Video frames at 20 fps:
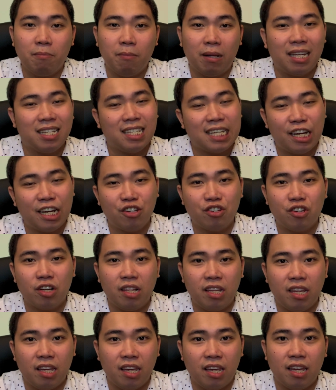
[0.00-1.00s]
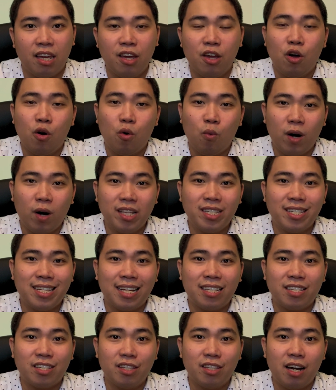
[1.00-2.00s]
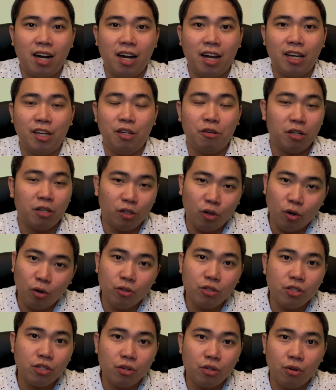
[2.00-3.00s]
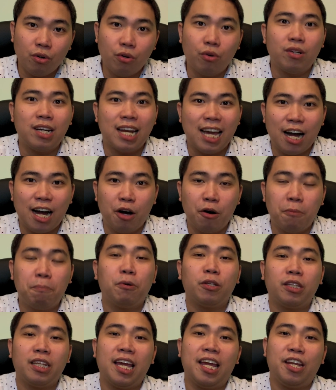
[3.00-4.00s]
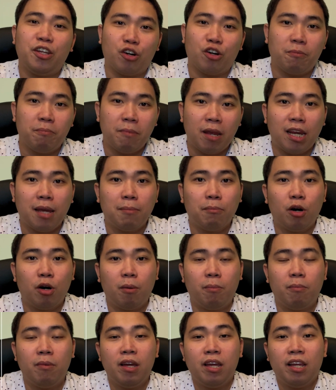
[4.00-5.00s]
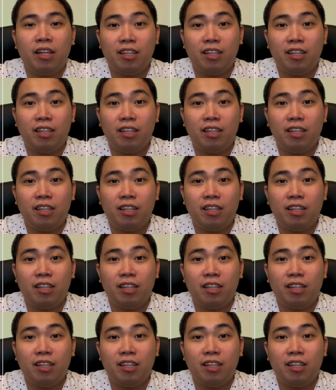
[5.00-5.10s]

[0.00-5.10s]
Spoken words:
But essentially, once that's done, you can also now put in your minimum